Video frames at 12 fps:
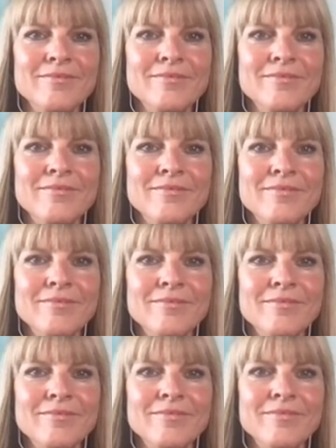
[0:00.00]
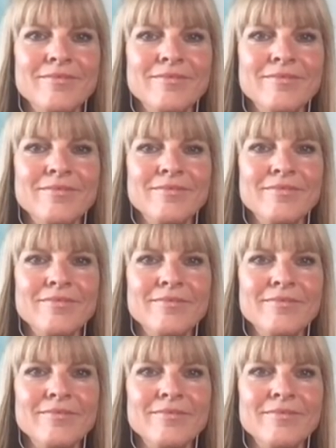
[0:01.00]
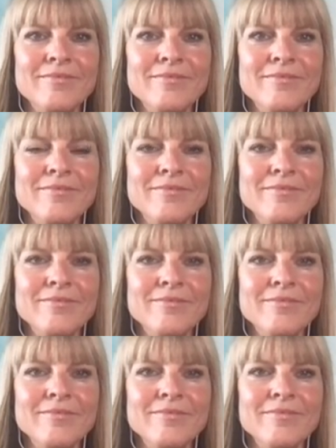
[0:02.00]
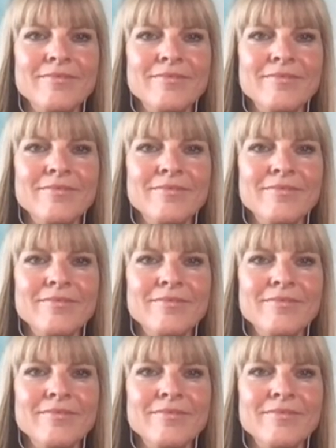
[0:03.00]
(not speaking)